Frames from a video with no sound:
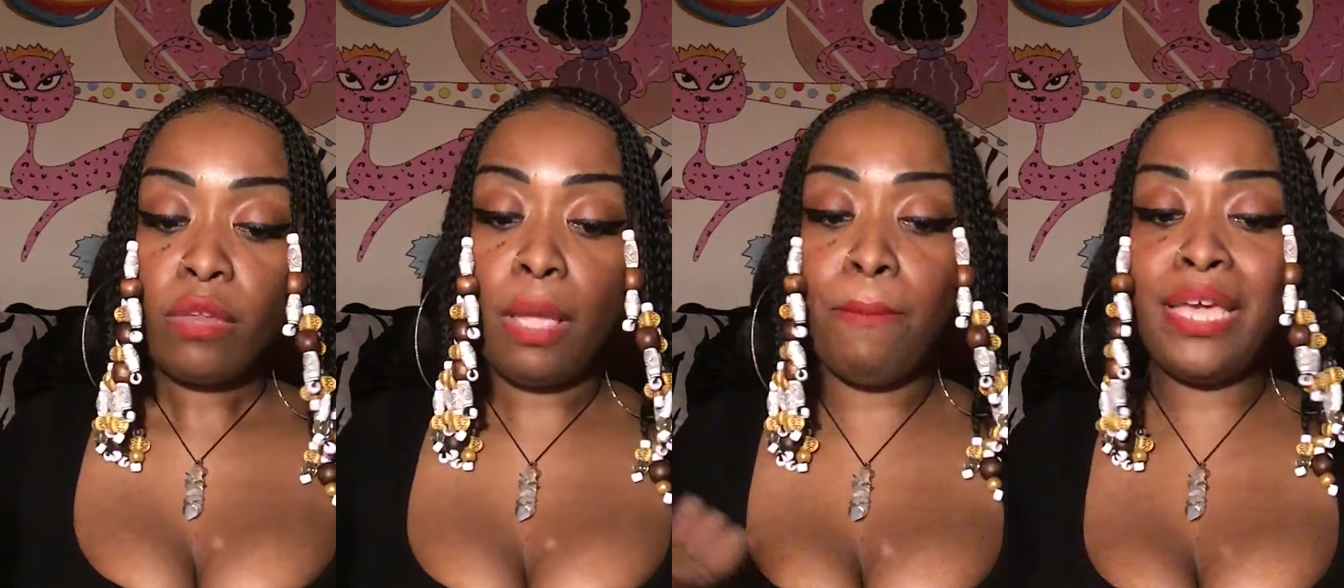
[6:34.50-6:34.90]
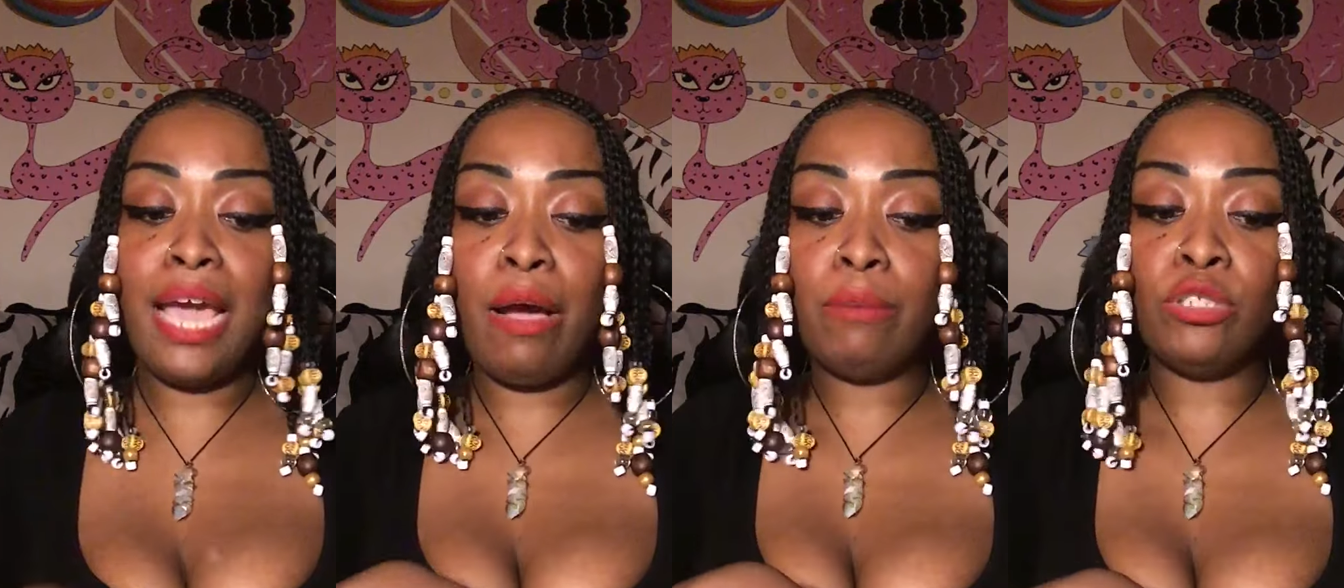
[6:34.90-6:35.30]
But
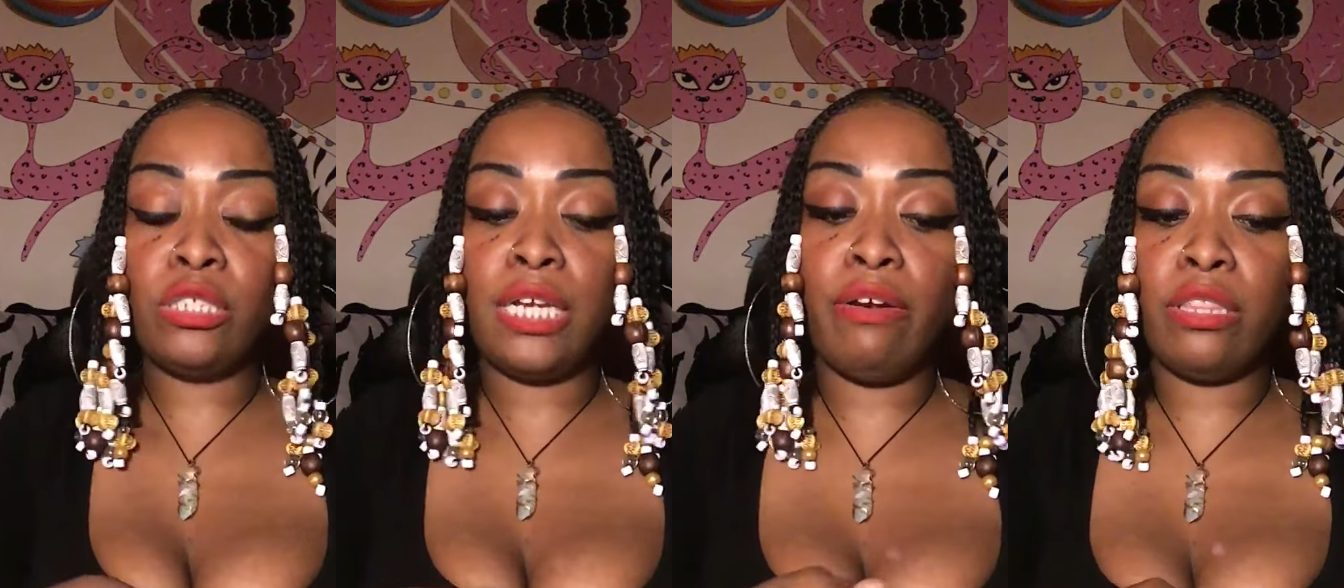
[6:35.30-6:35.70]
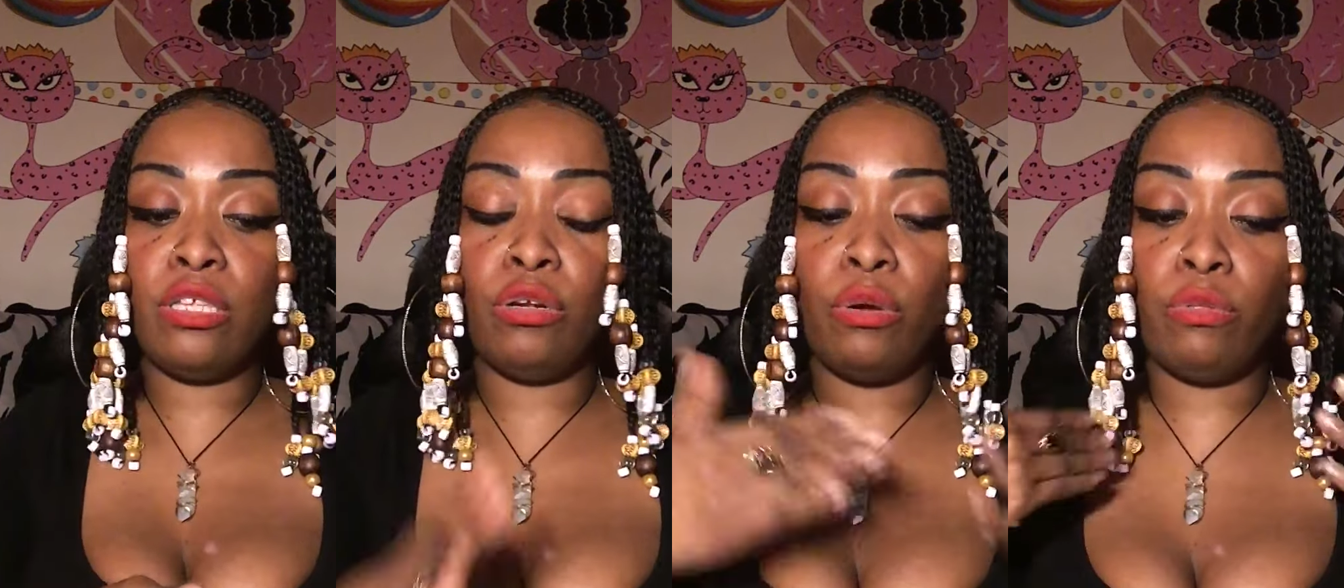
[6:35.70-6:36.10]
yeah, I'm just hearing,
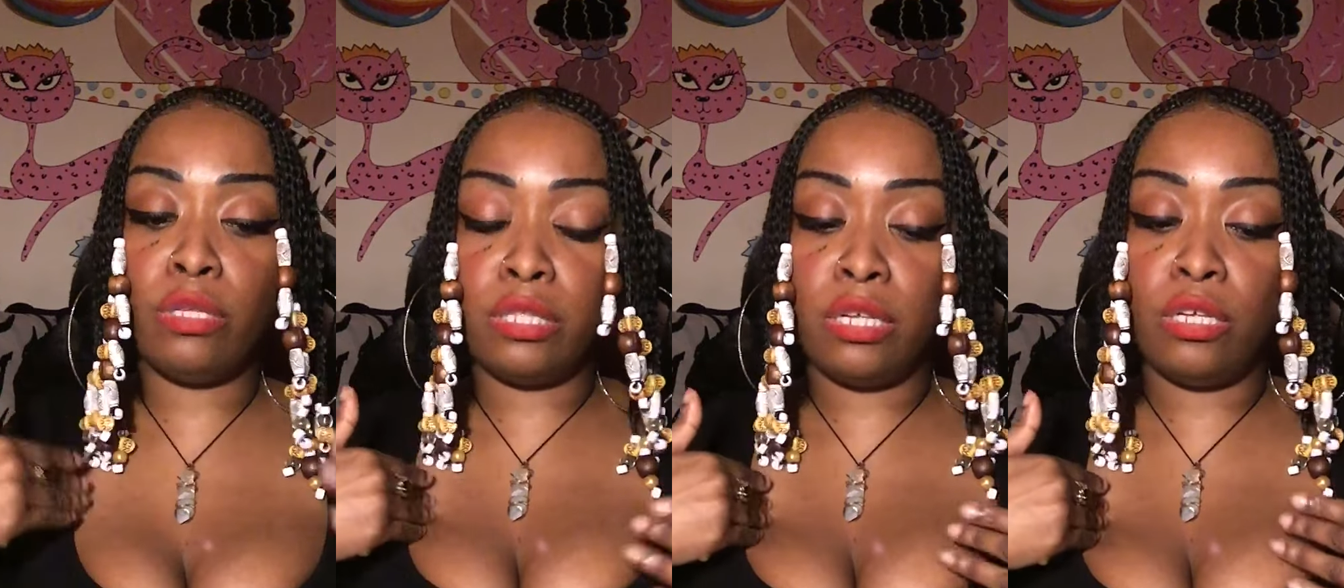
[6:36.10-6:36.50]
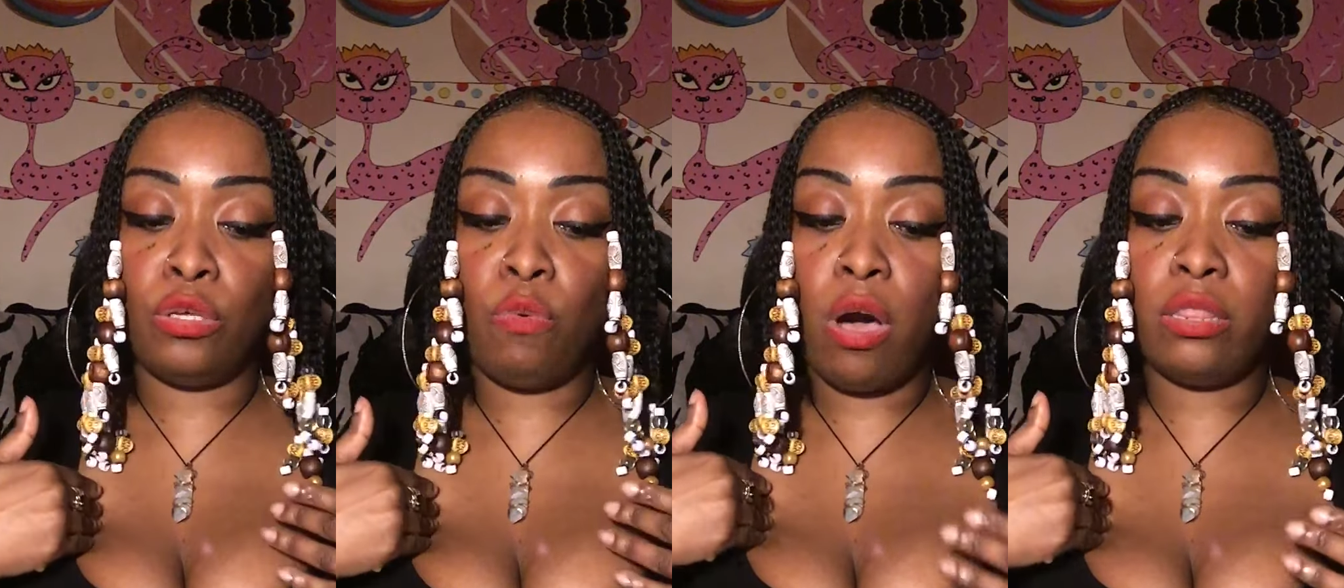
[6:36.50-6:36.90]
you know, that
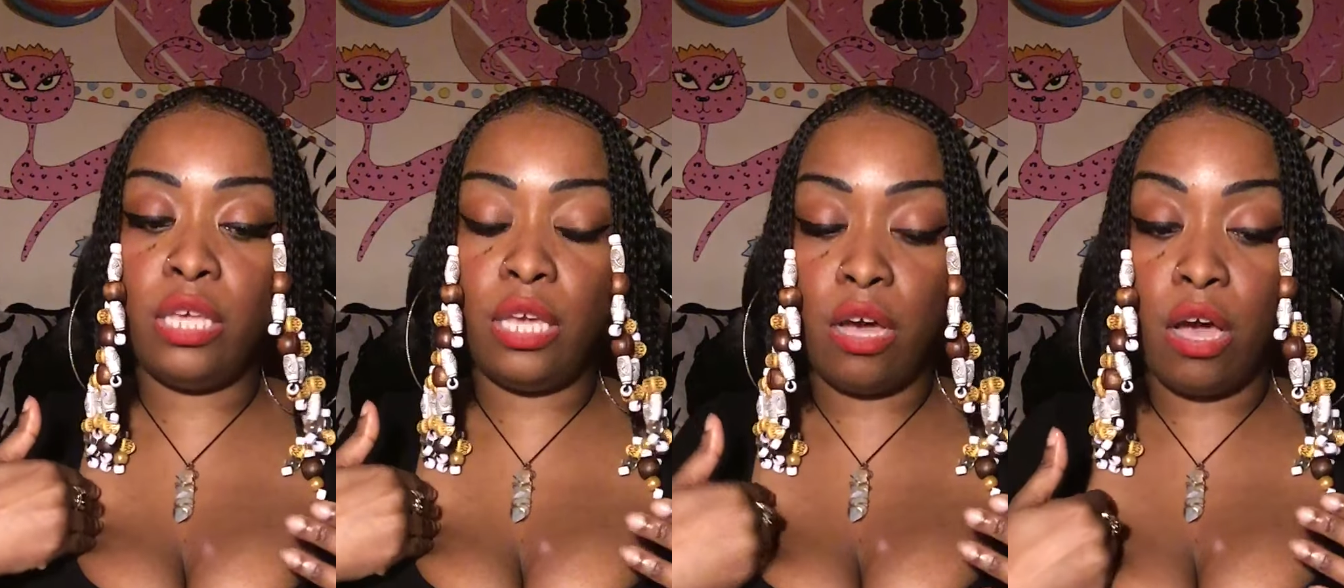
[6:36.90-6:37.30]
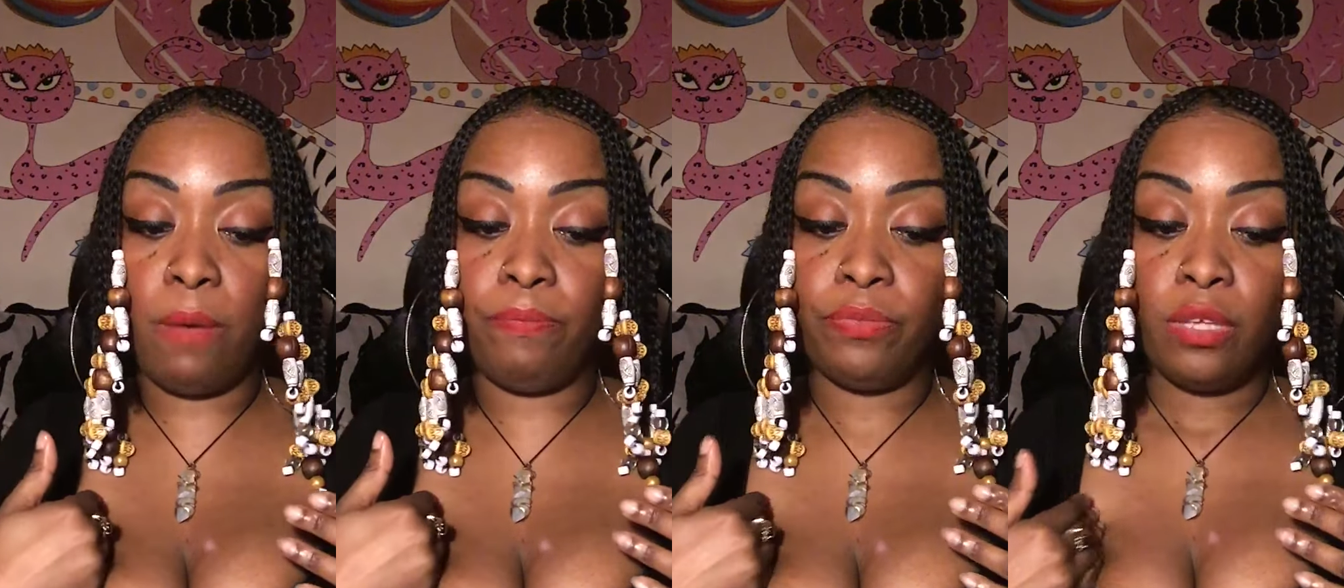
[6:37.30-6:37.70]
you are
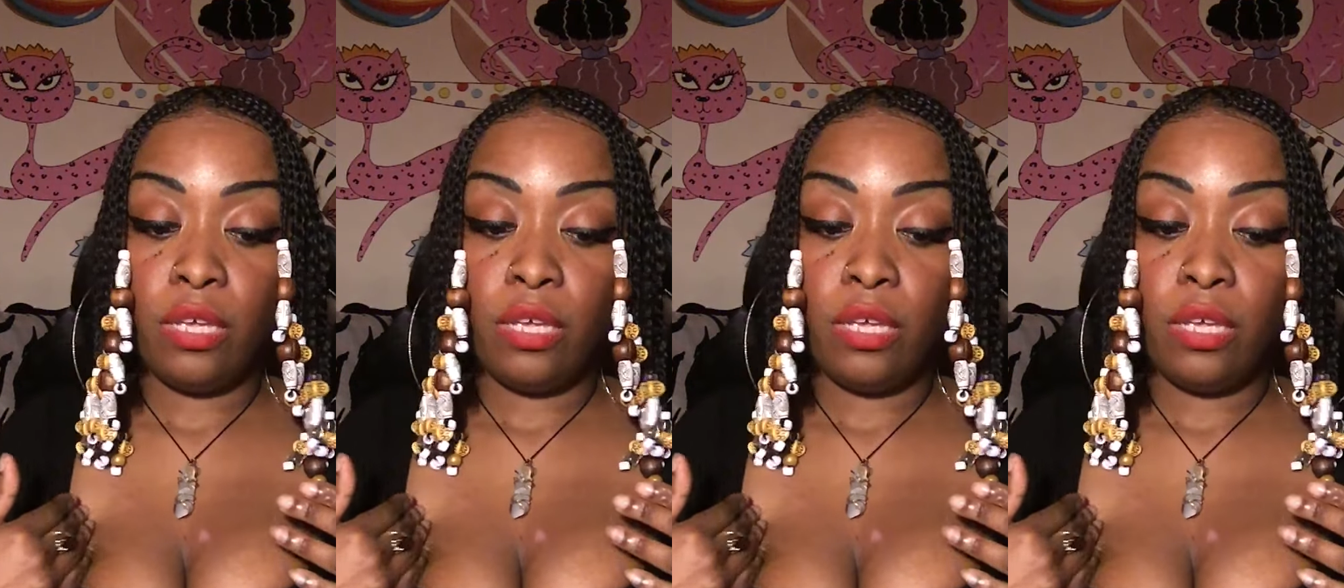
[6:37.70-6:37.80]
the